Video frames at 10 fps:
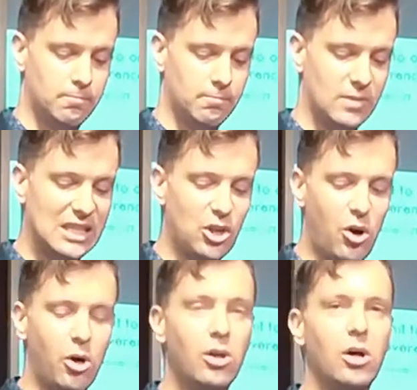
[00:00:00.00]

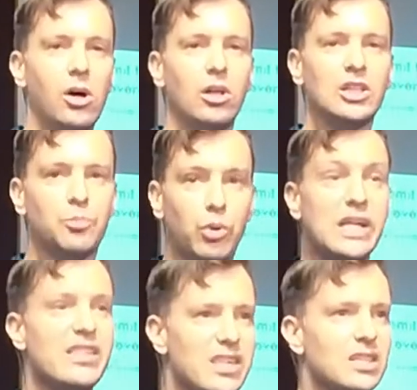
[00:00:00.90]
Let's
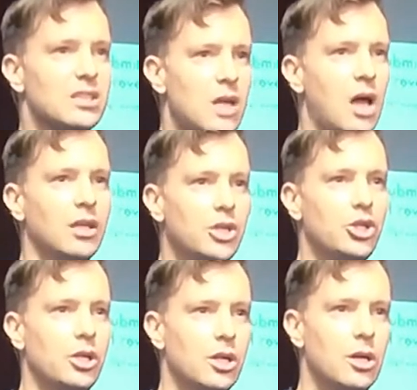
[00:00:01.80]
bring this knowledge
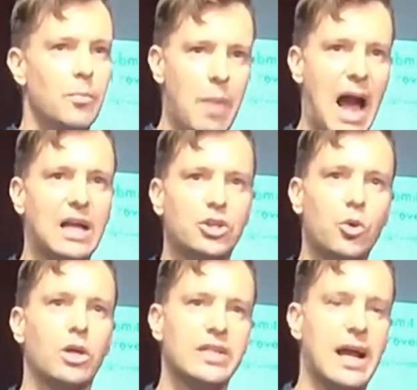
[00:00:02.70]
back to our
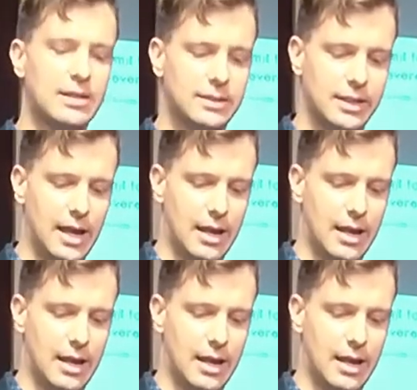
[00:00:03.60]
text today.